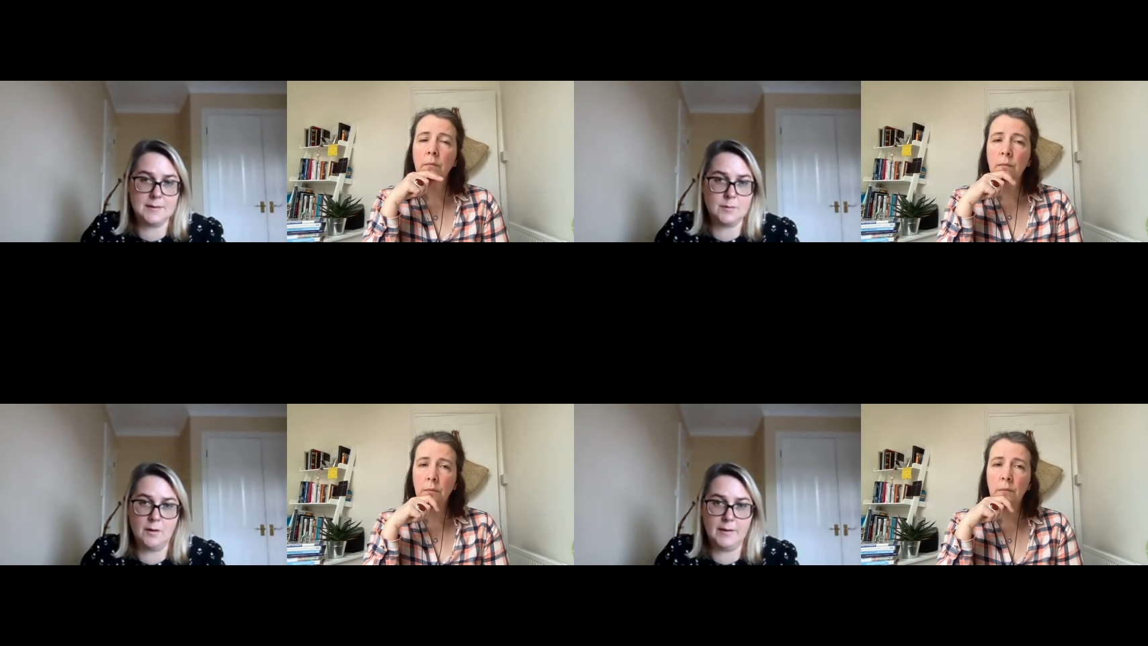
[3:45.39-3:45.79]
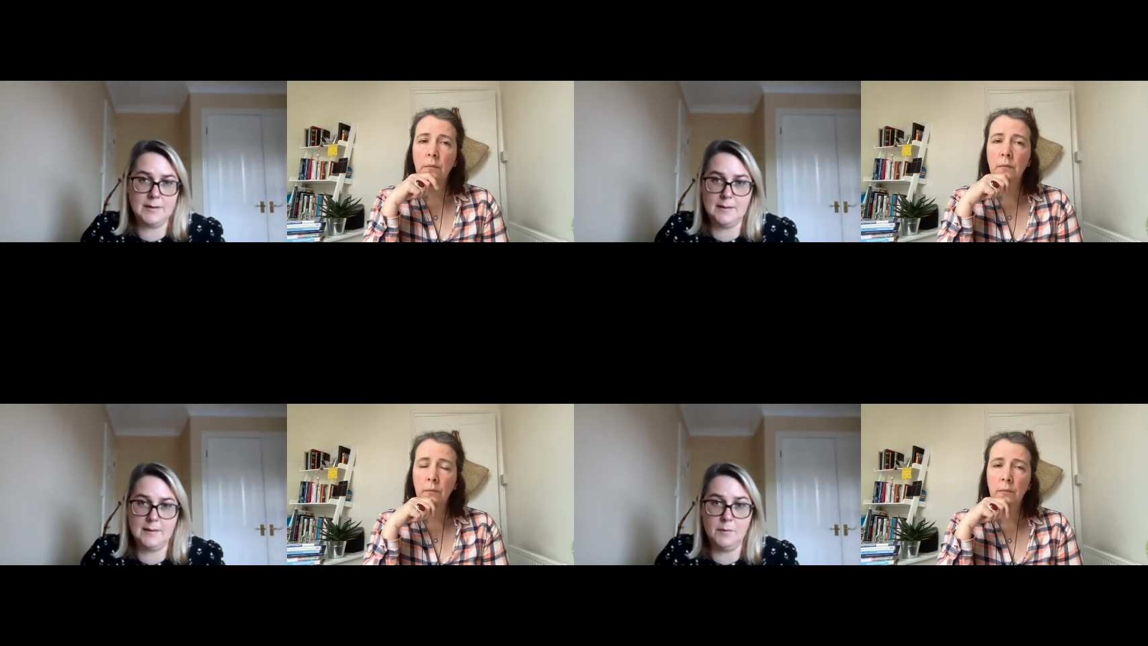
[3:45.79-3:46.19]
Speaker 1: 12,
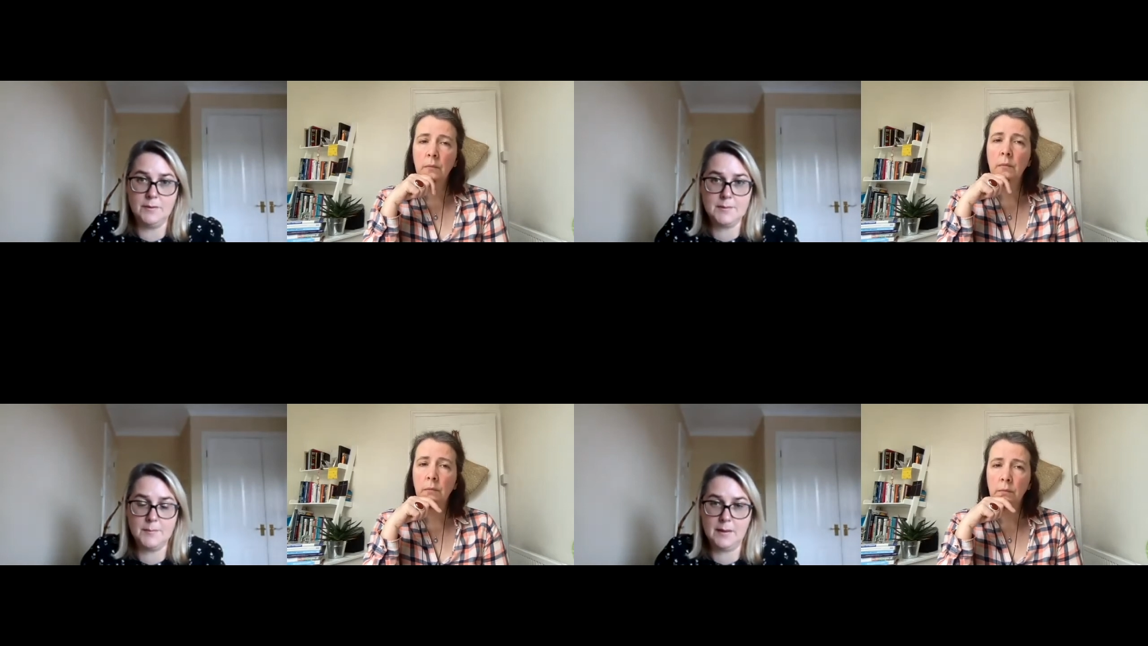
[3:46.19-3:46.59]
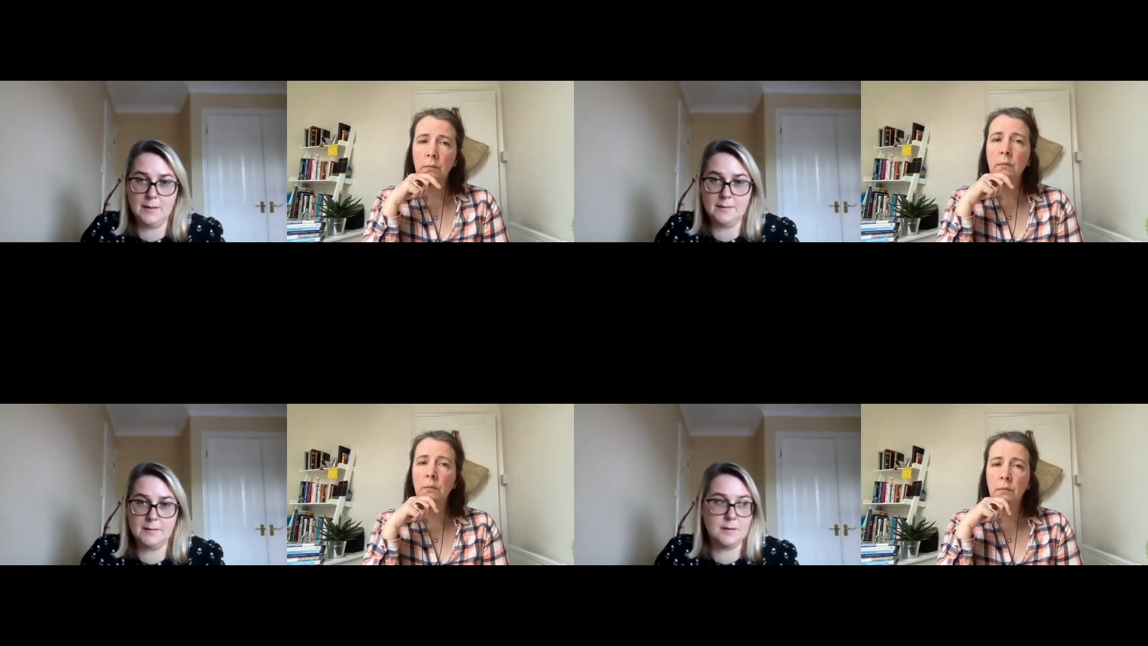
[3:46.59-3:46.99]
18 months,
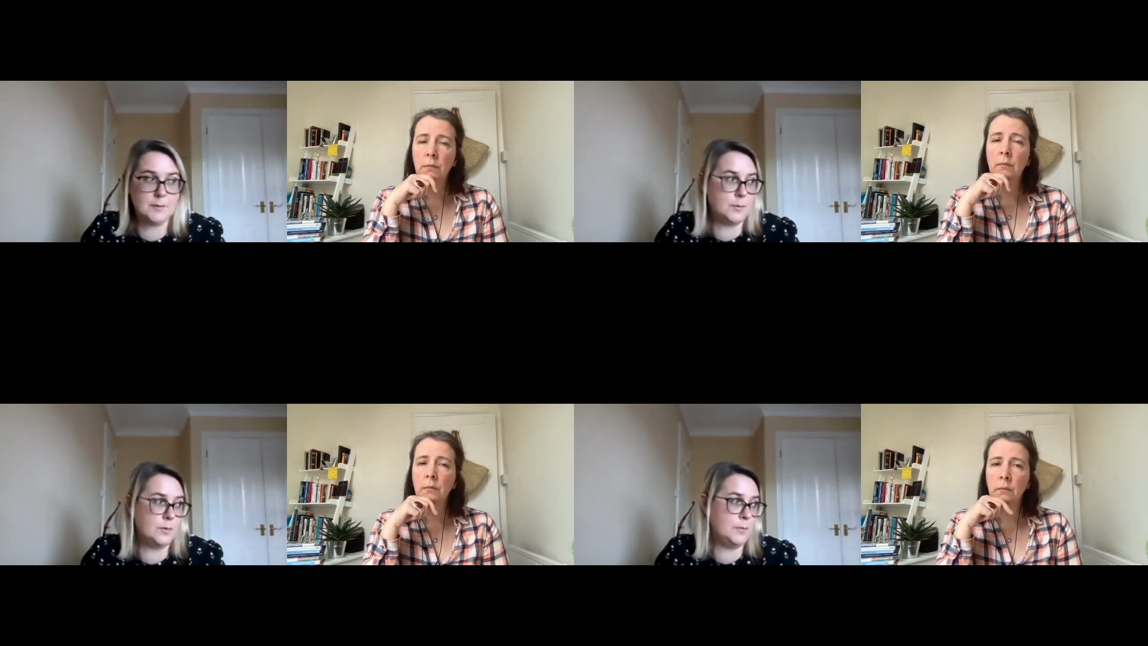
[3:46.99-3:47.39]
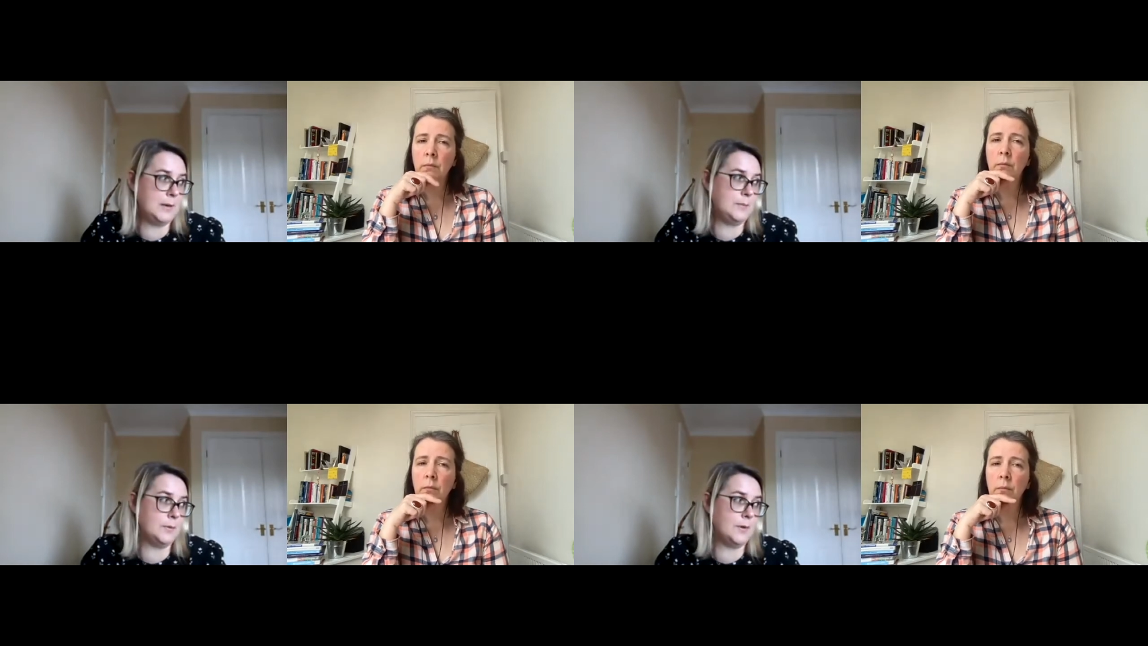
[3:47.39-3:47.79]
because those poor
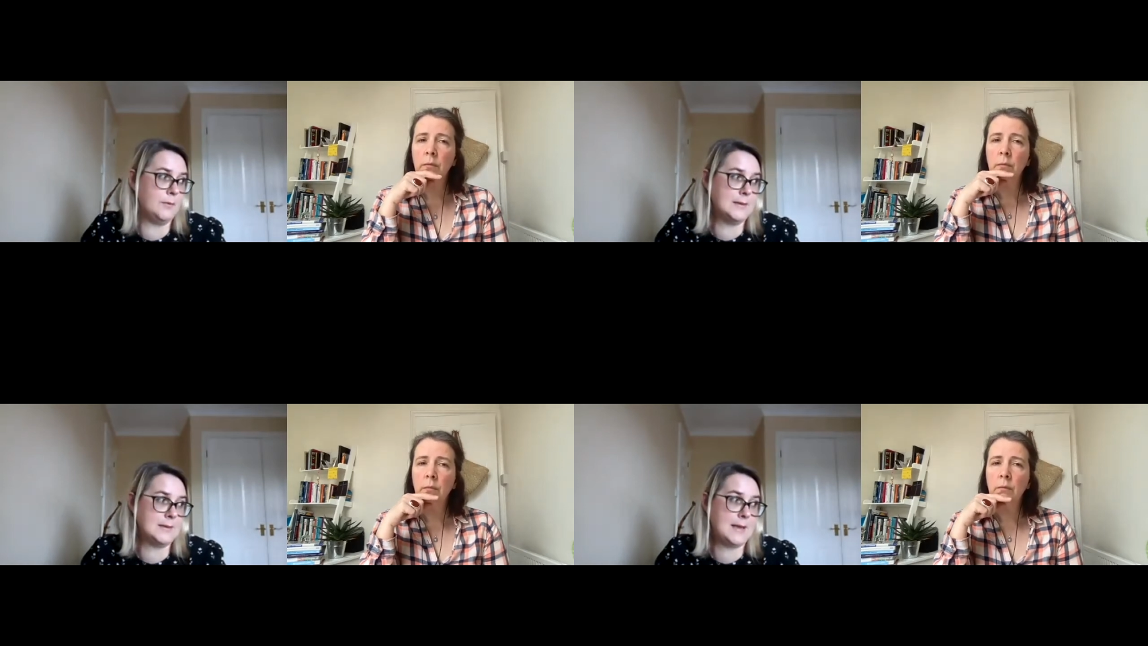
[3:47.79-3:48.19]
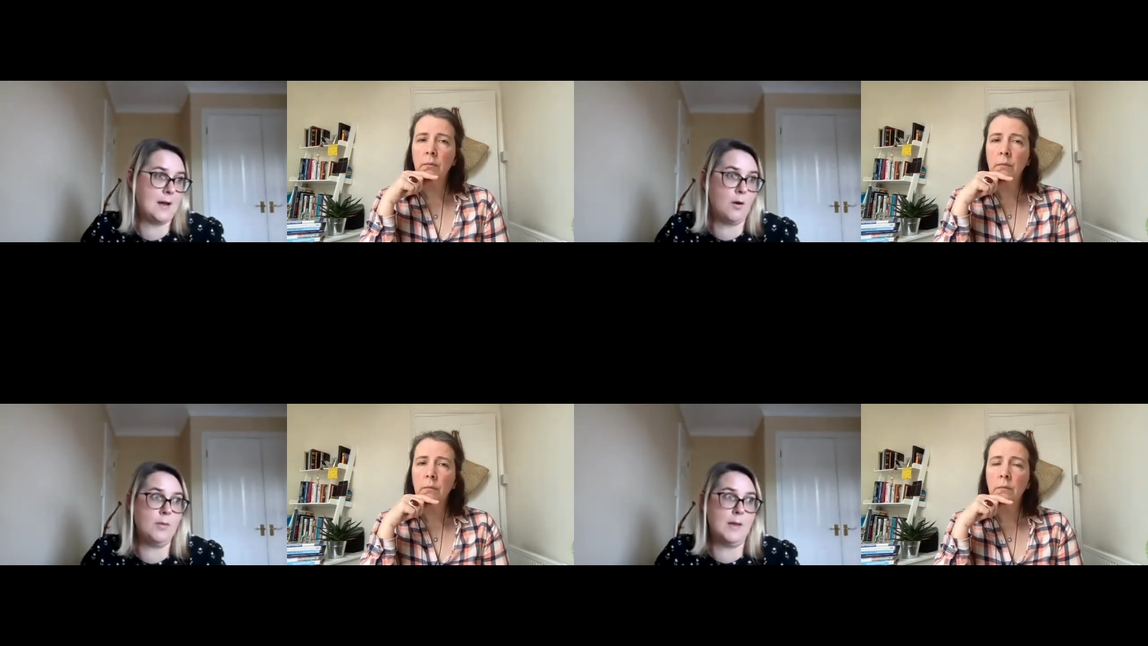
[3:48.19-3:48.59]
people that have been sat
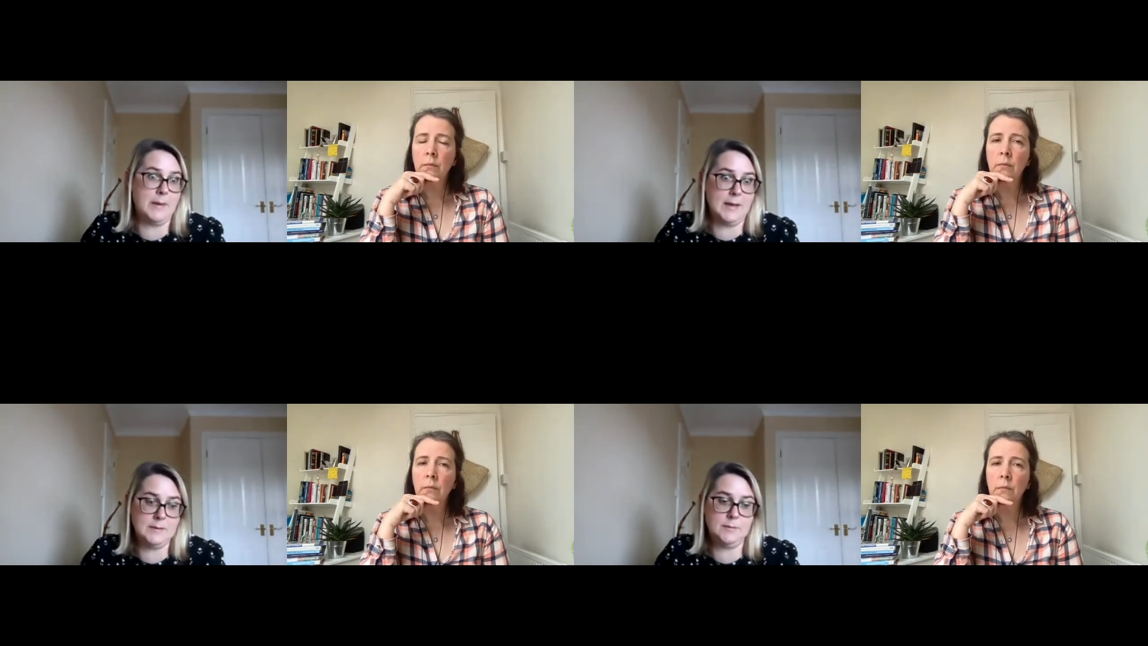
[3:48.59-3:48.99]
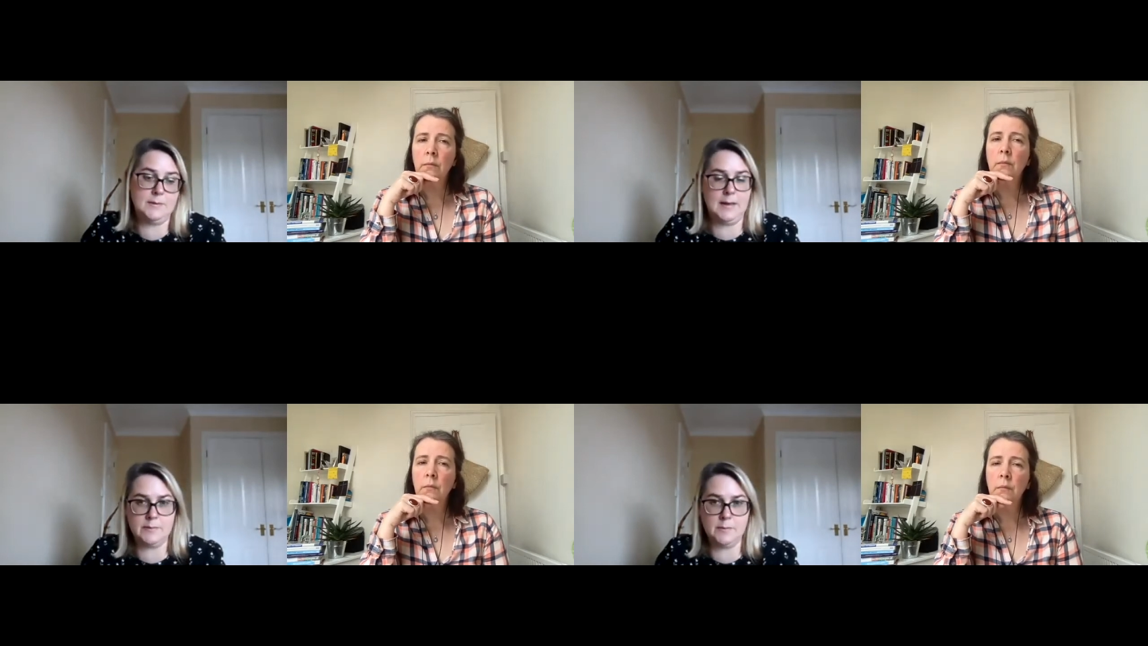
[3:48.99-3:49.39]
on their beds with
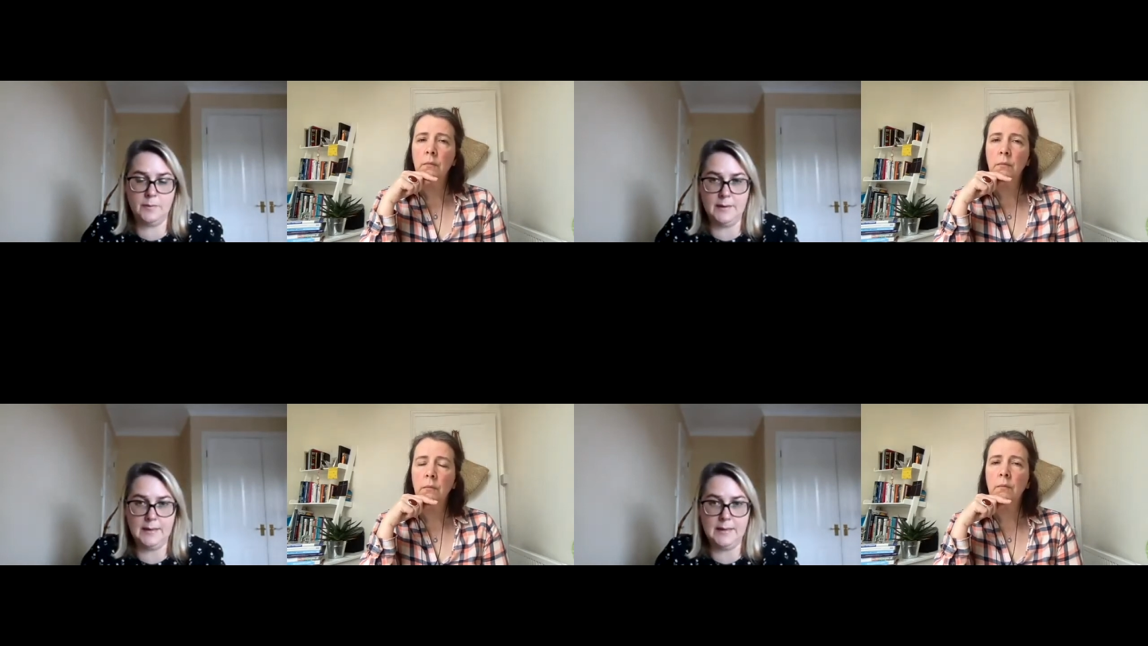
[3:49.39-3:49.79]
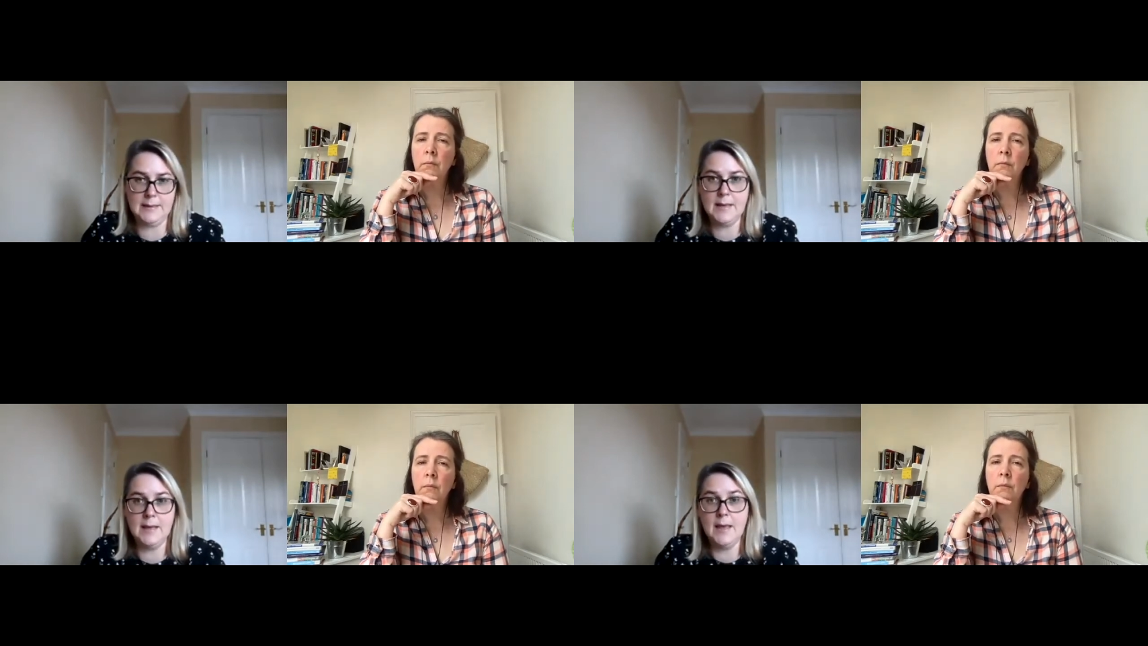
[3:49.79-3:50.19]
the laptop on their knees,